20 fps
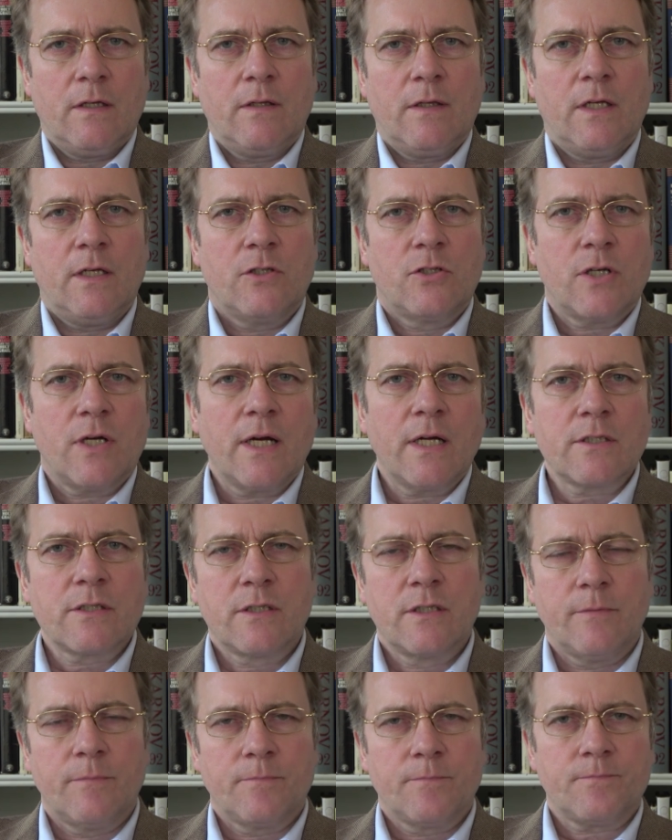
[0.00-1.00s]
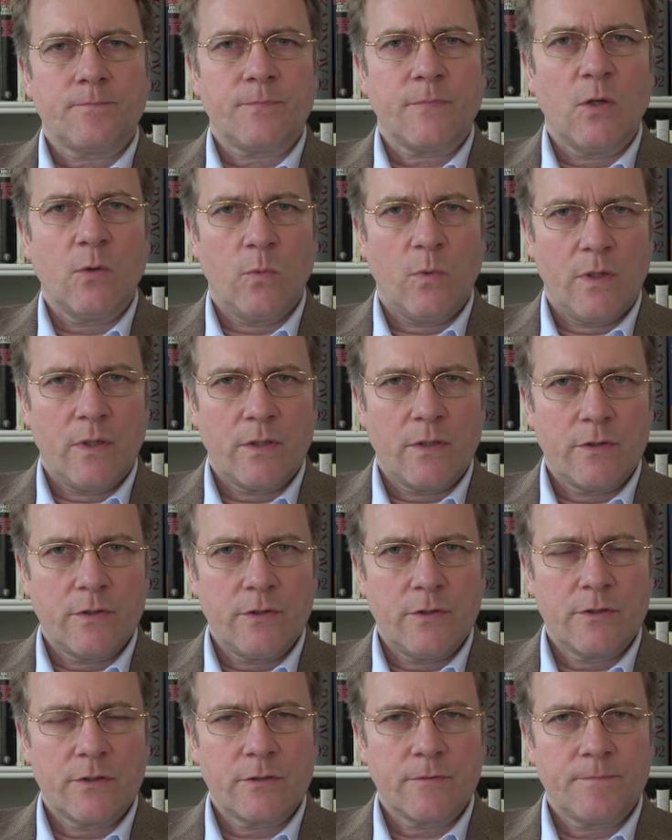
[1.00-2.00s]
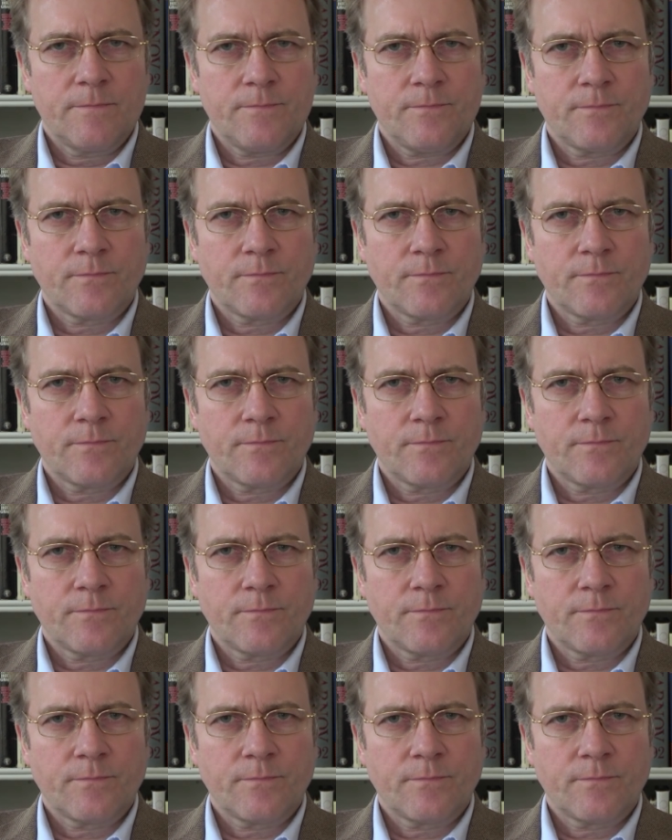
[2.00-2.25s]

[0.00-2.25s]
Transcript: they charged him was